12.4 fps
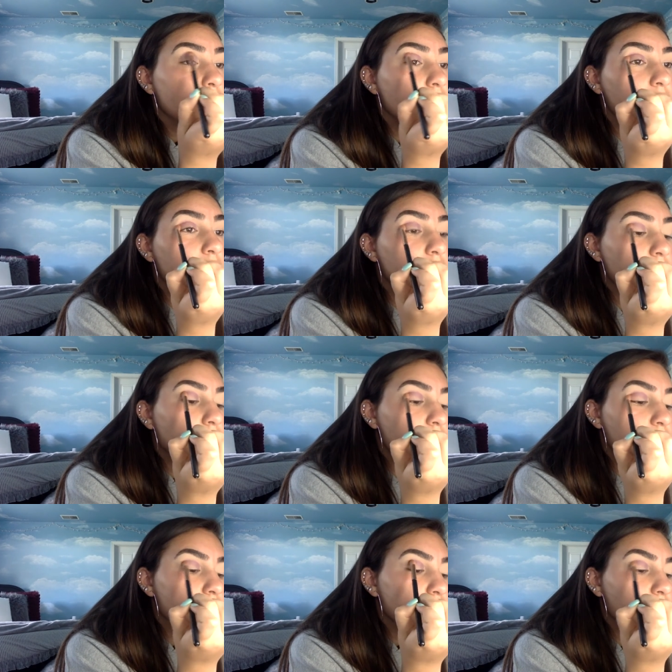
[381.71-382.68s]
And
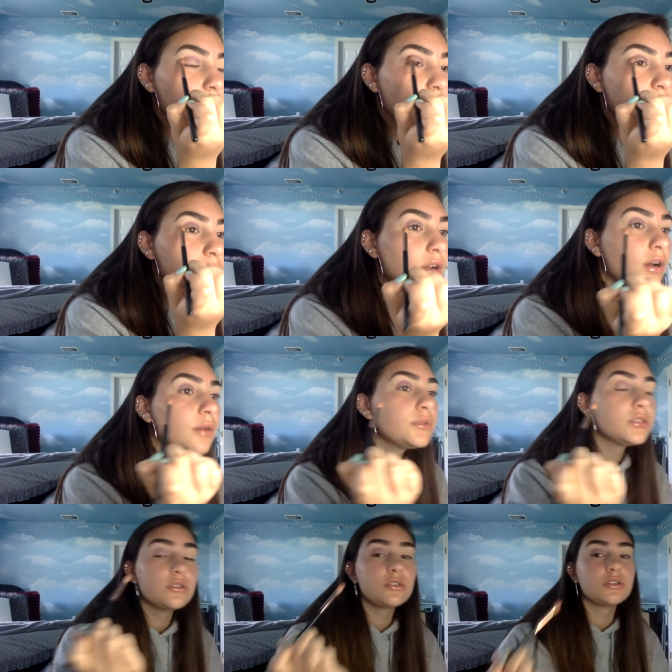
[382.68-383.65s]
also, I mean, I'm
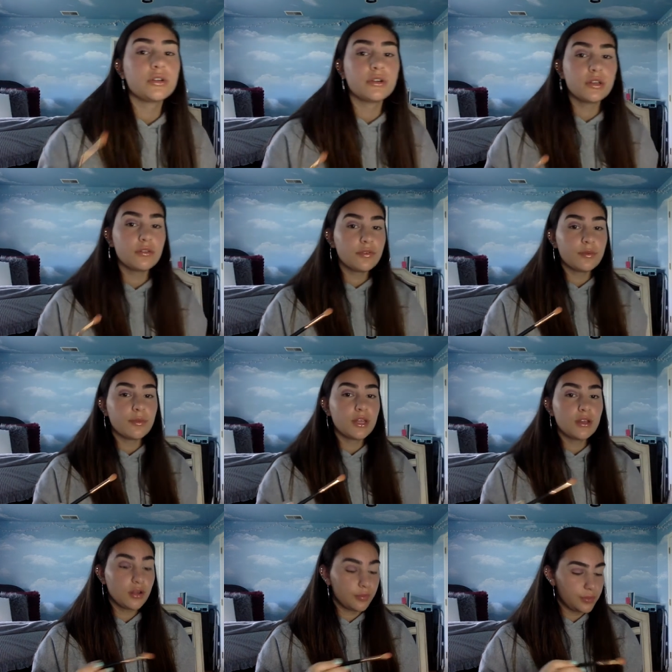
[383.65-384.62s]
still learning for
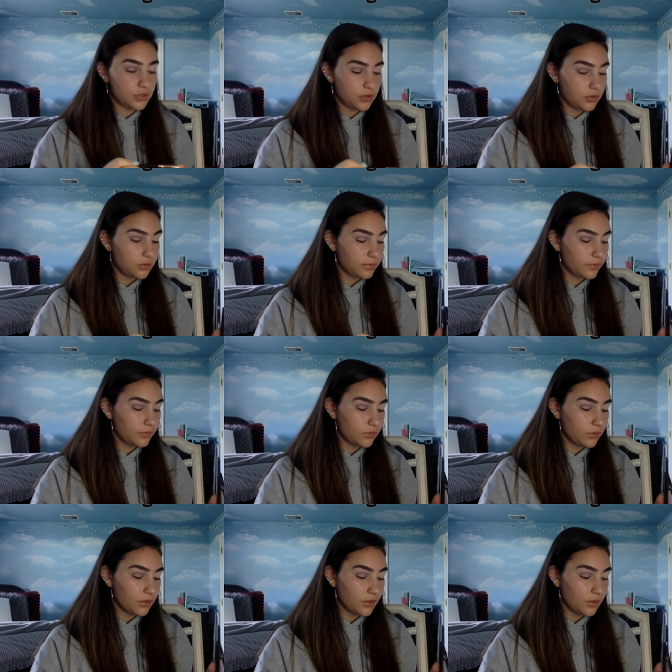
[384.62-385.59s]
makeup, so
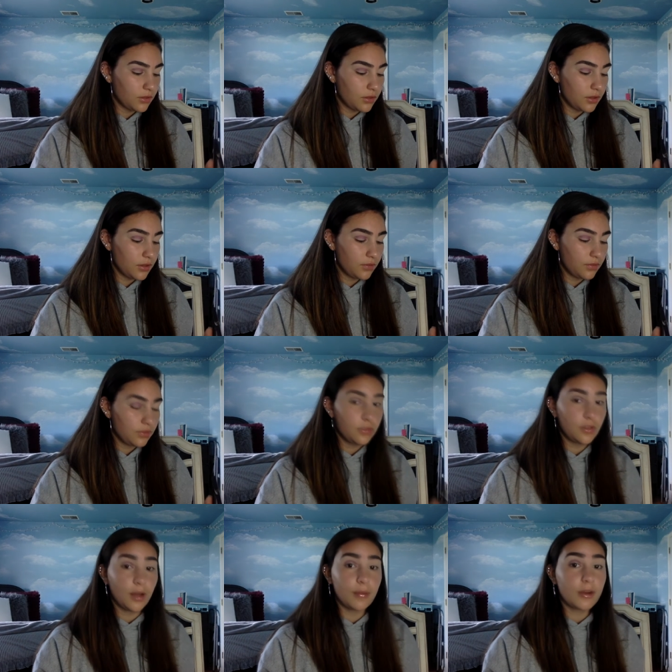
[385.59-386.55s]
if
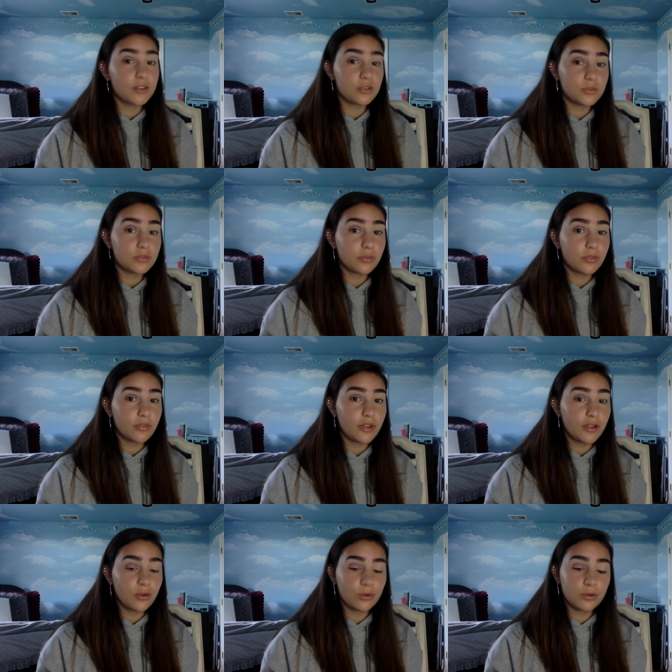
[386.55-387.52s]
I'm not doing something
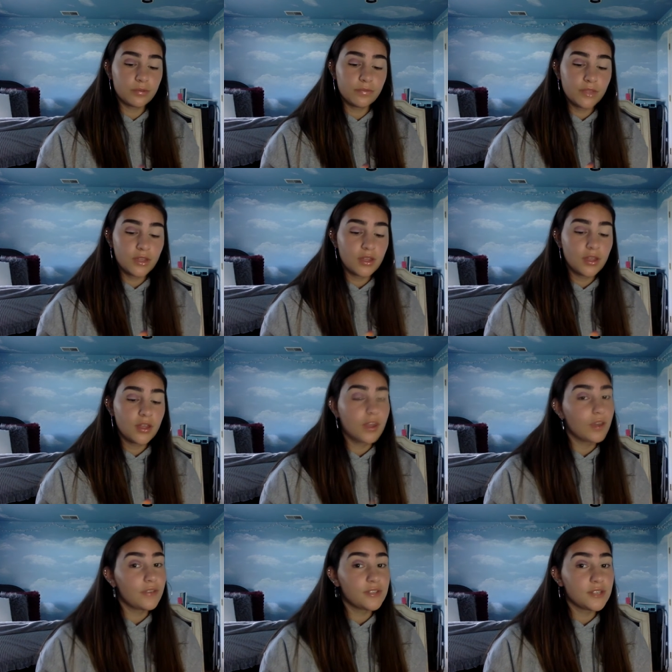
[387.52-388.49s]
right or
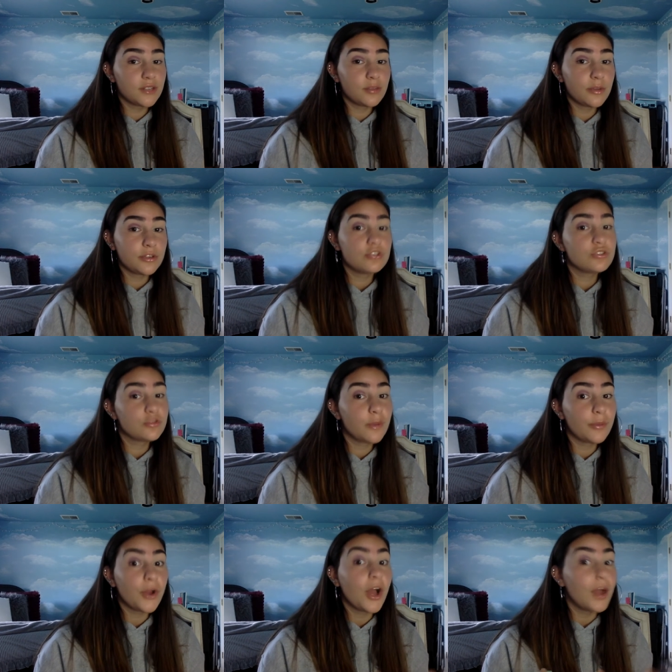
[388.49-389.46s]
if it's not the best, just
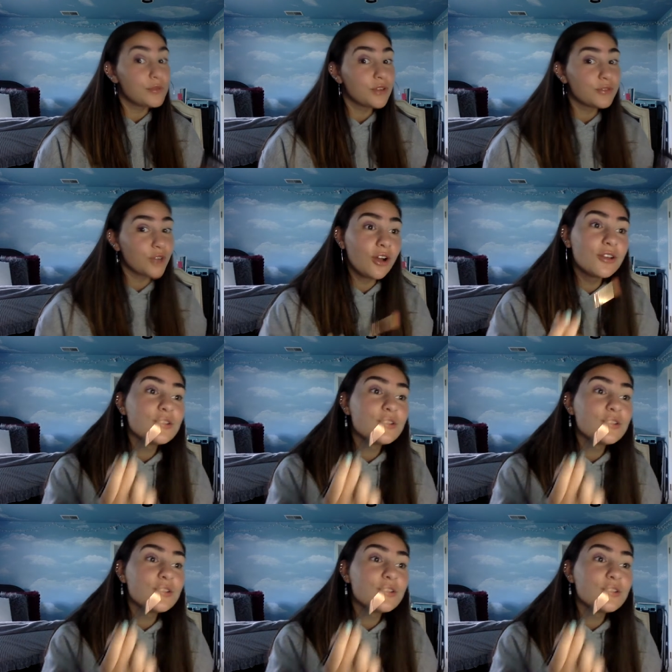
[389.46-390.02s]
remember I'm self-taught.